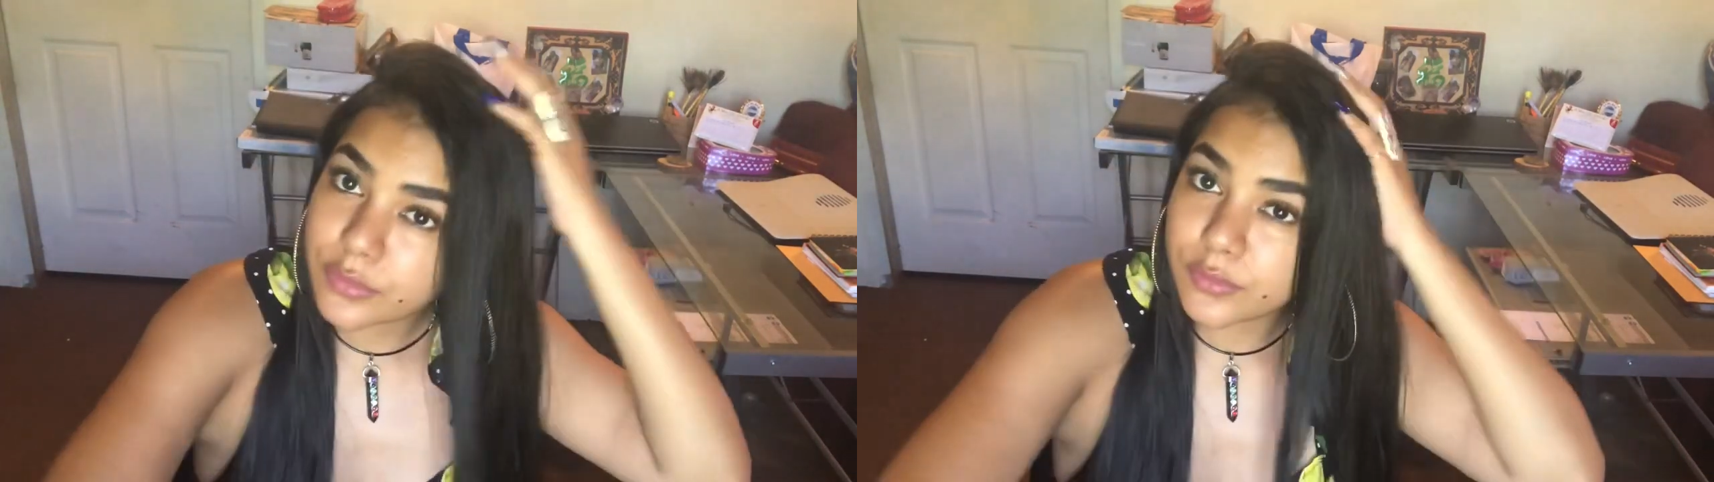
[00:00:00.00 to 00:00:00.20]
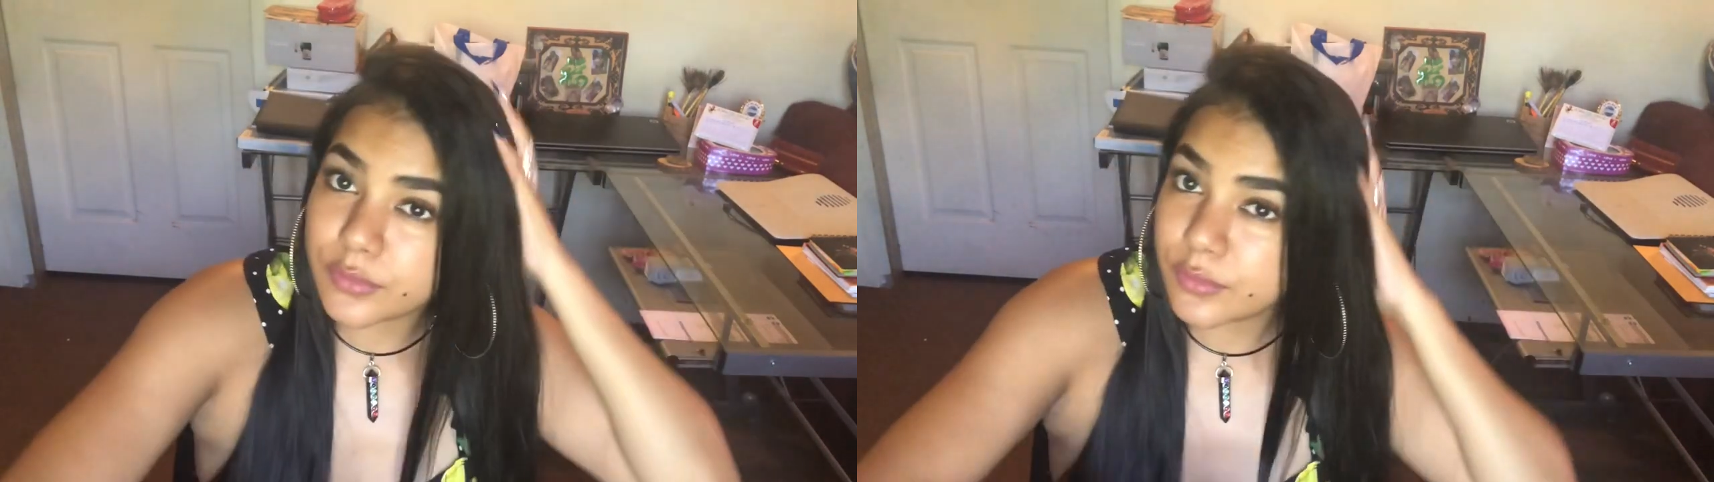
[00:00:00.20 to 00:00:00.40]

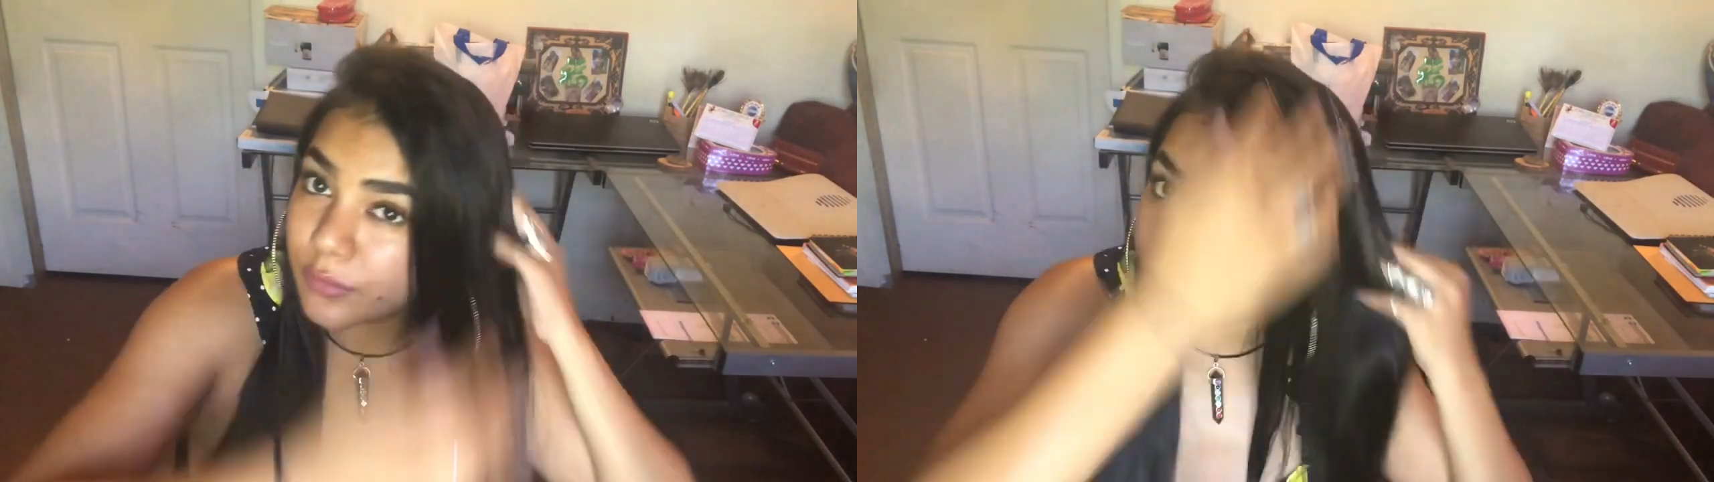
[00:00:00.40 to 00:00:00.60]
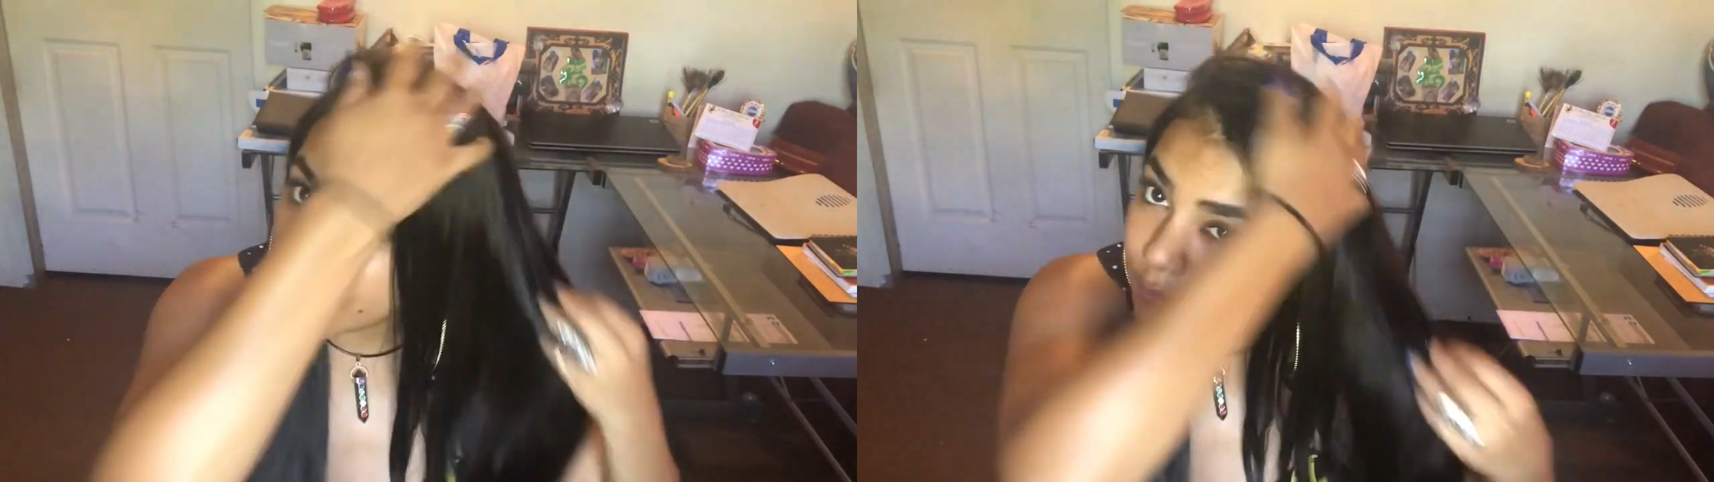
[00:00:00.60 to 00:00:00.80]
through
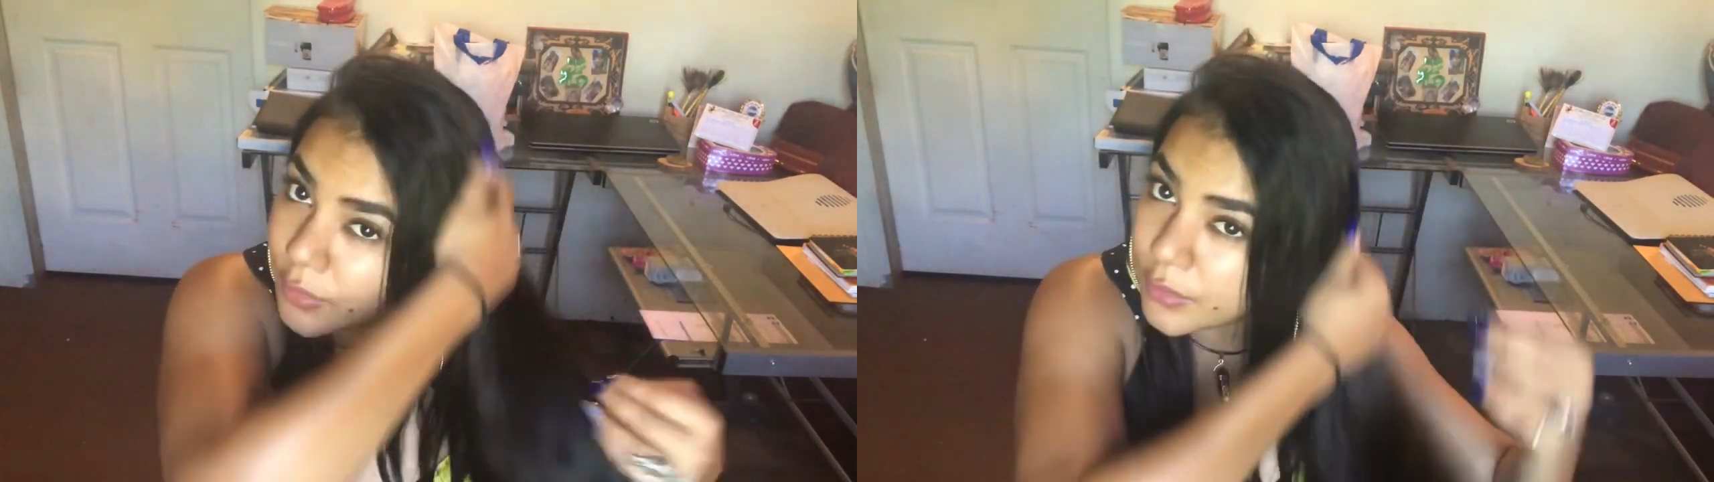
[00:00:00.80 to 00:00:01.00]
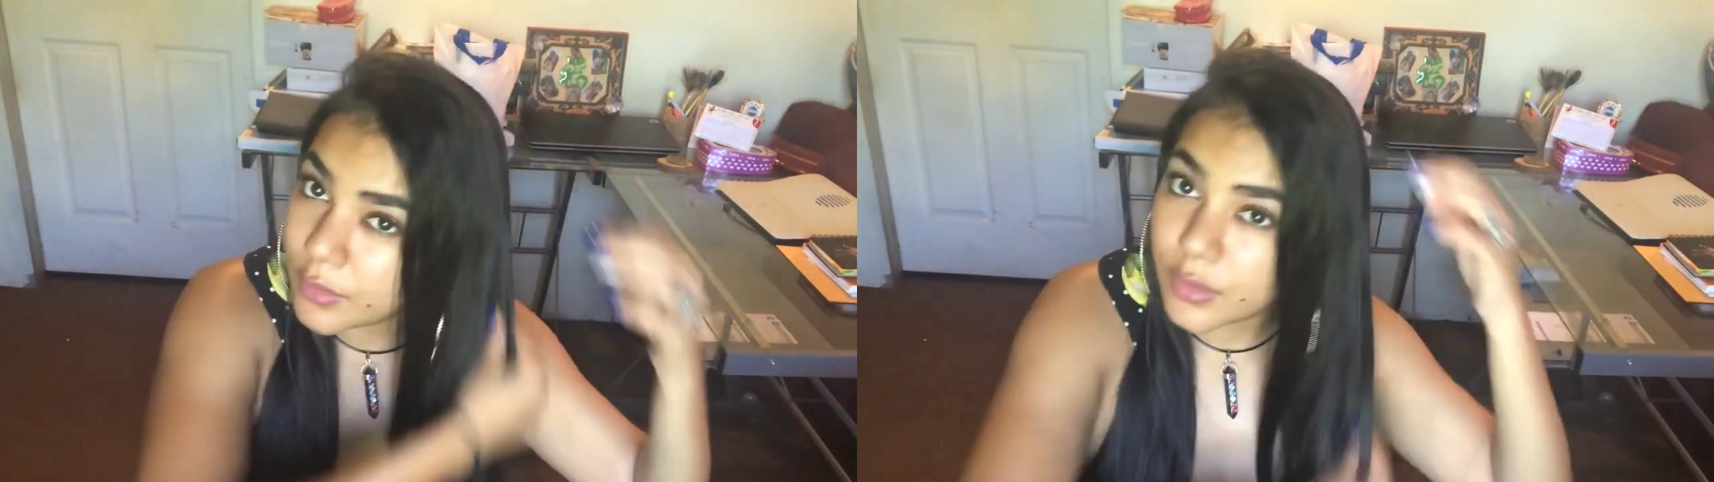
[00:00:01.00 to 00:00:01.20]

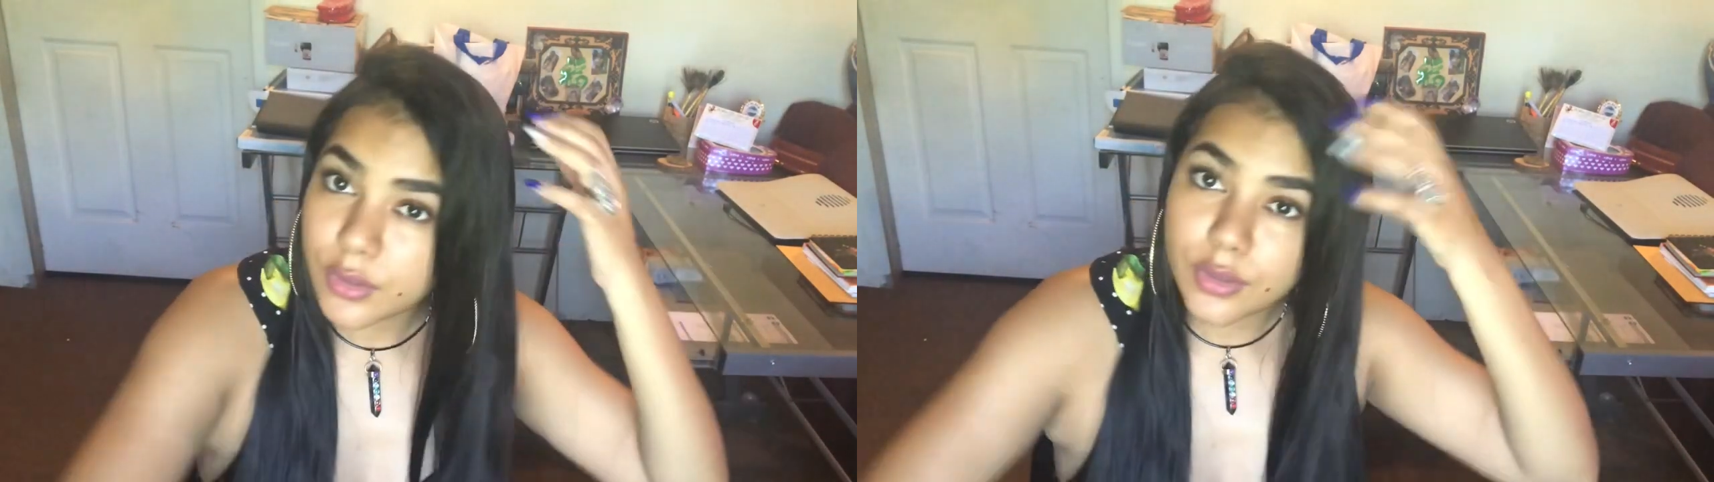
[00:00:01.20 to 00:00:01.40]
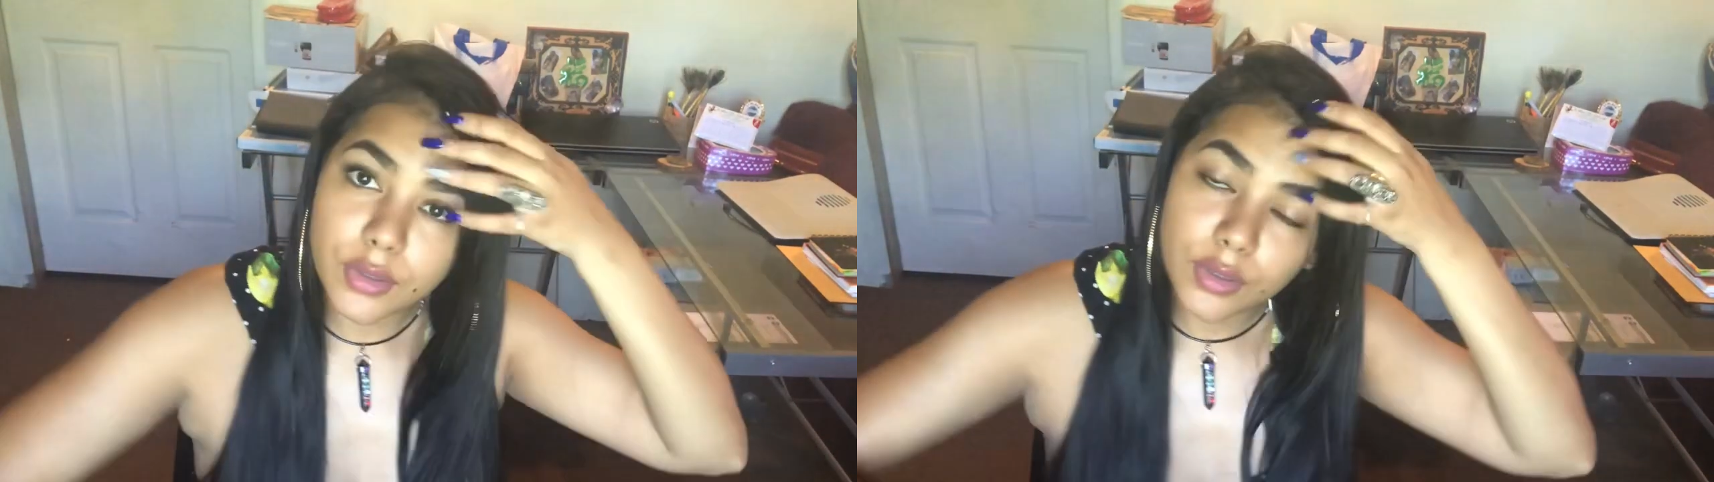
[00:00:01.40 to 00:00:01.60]

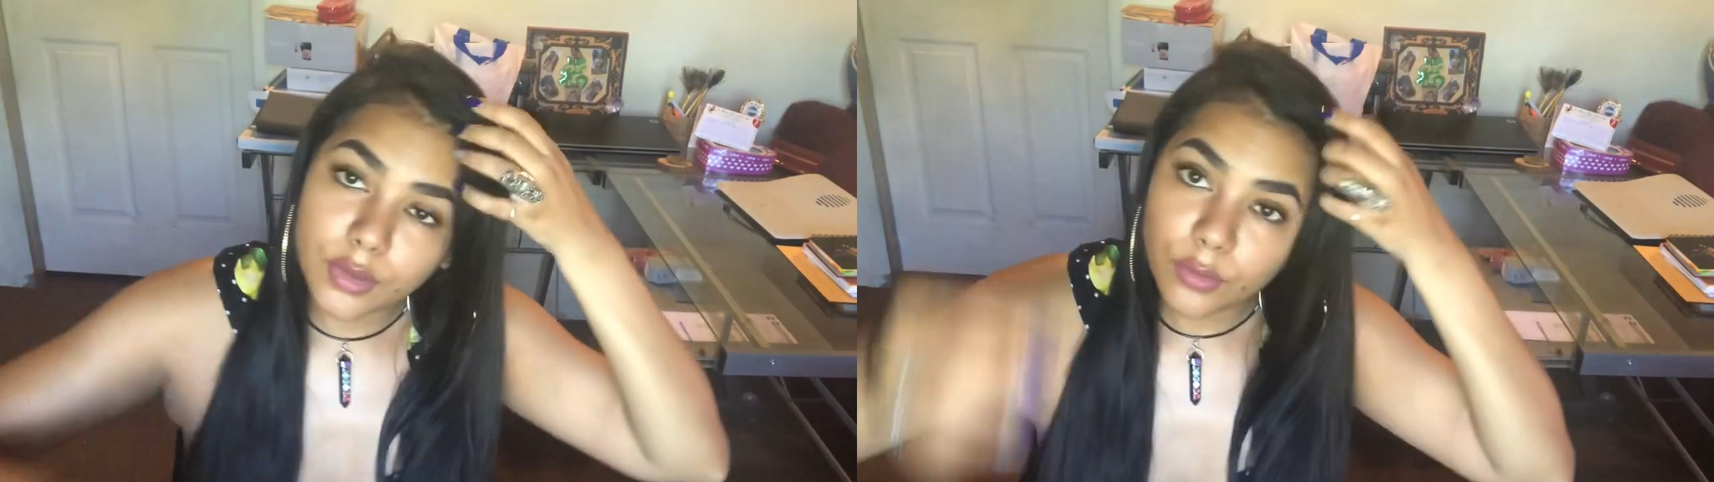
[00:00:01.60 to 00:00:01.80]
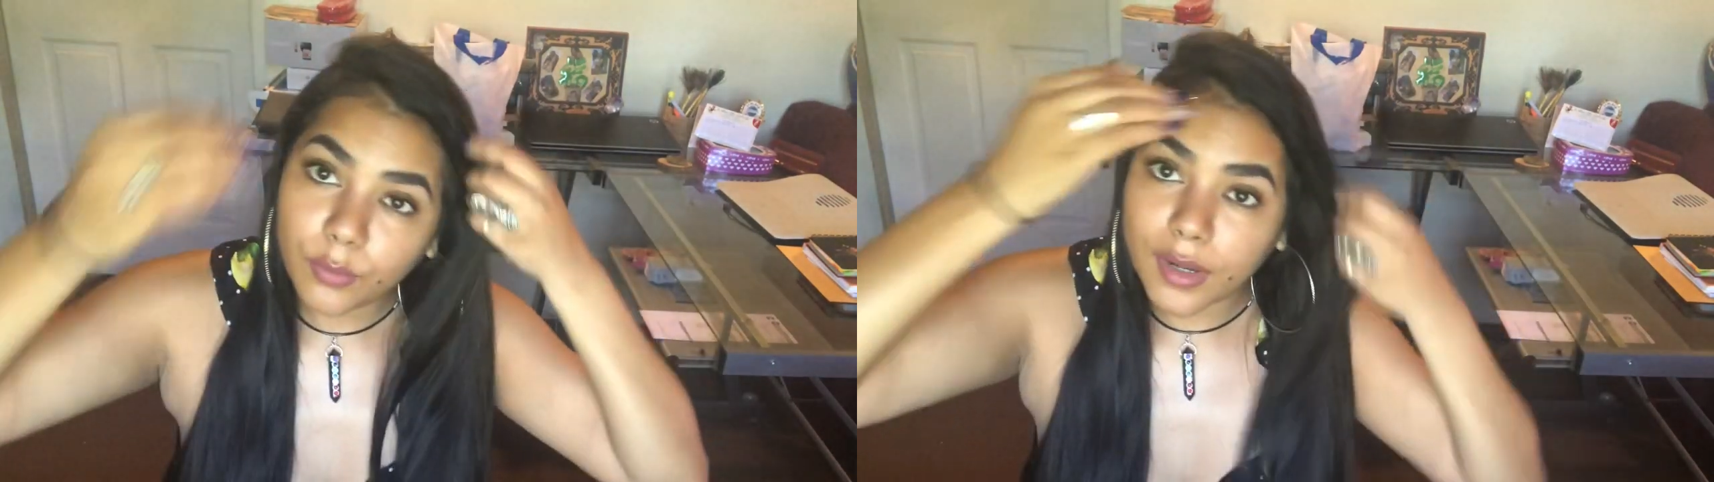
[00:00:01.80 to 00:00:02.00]

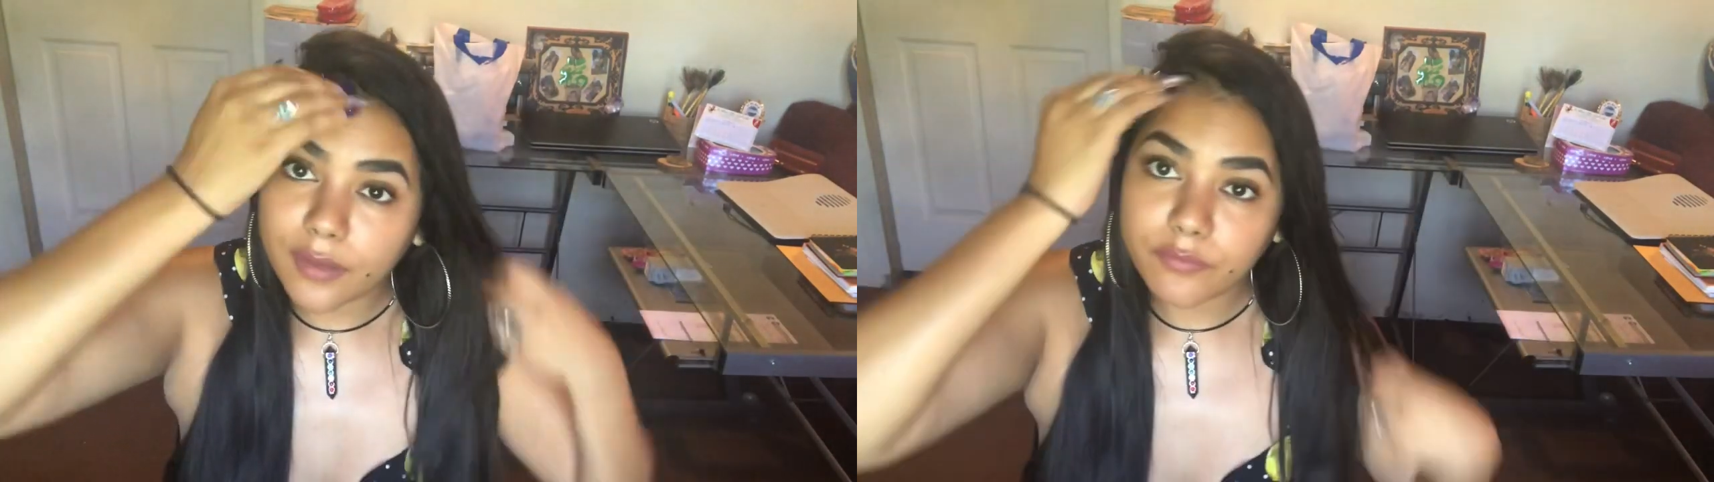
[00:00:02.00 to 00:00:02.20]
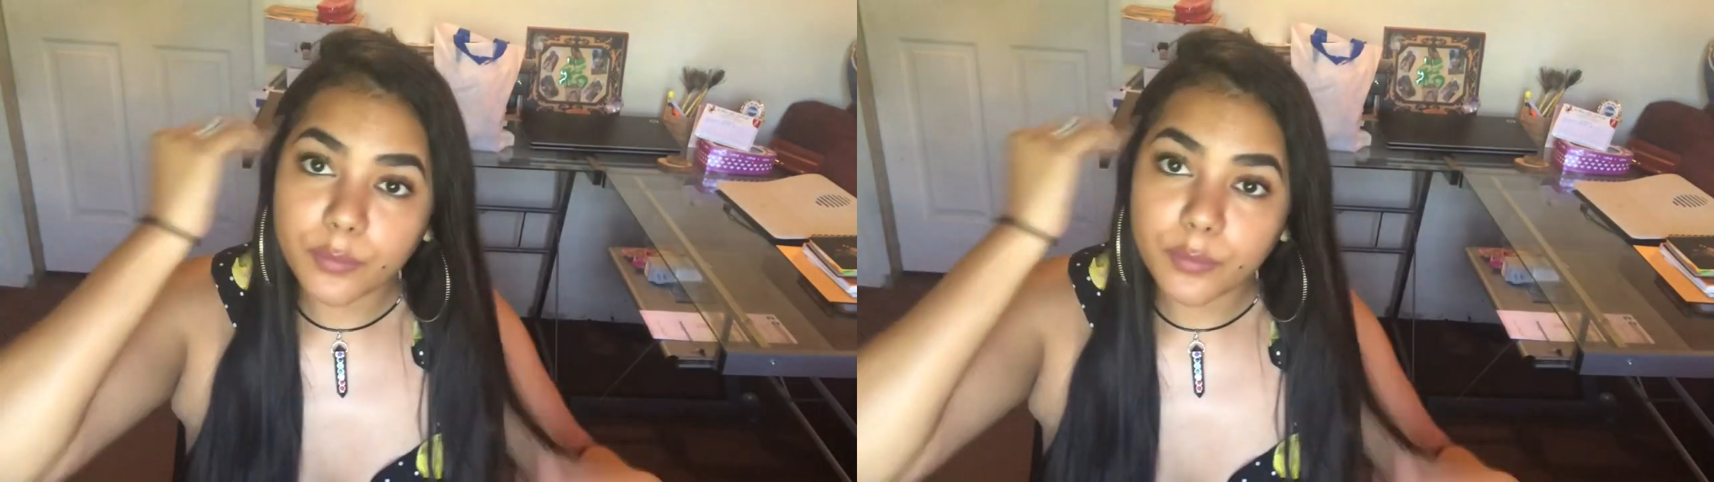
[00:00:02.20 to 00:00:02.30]
whatever